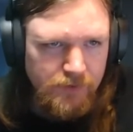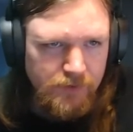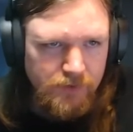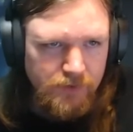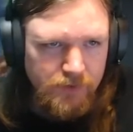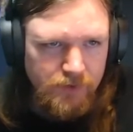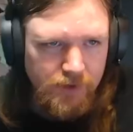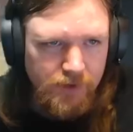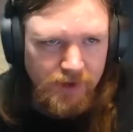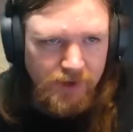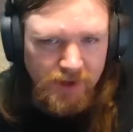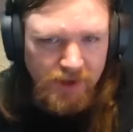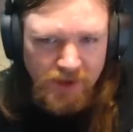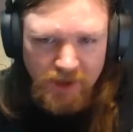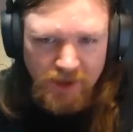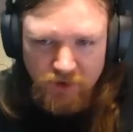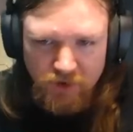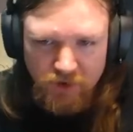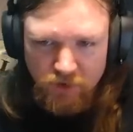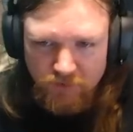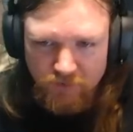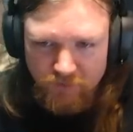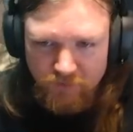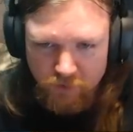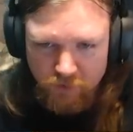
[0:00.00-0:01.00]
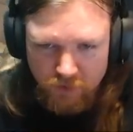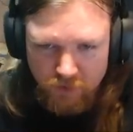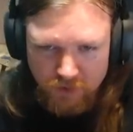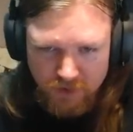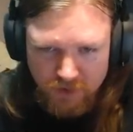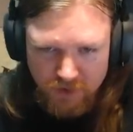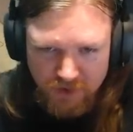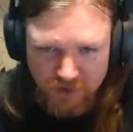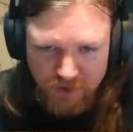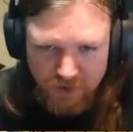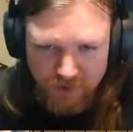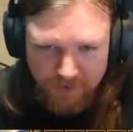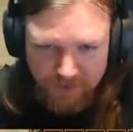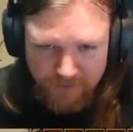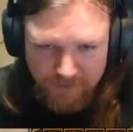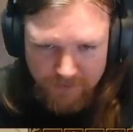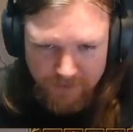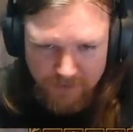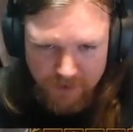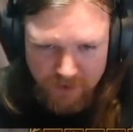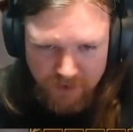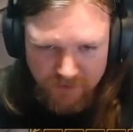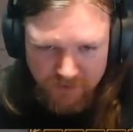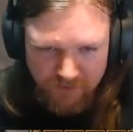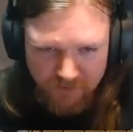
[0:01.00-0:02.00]
And they need Novgorod to do it,
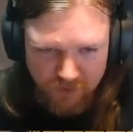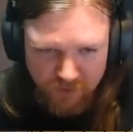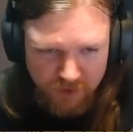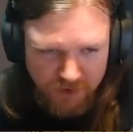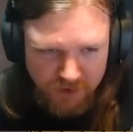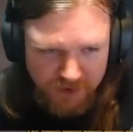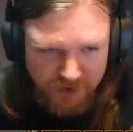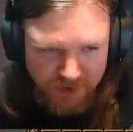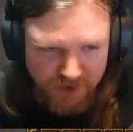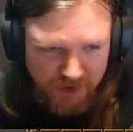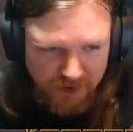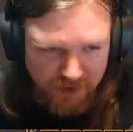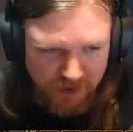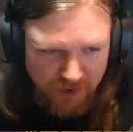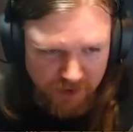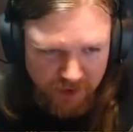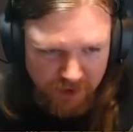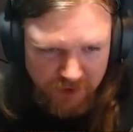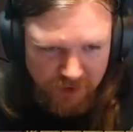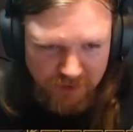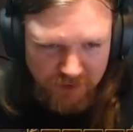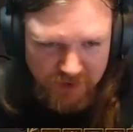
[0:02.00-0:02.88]
and Novgorod is still owned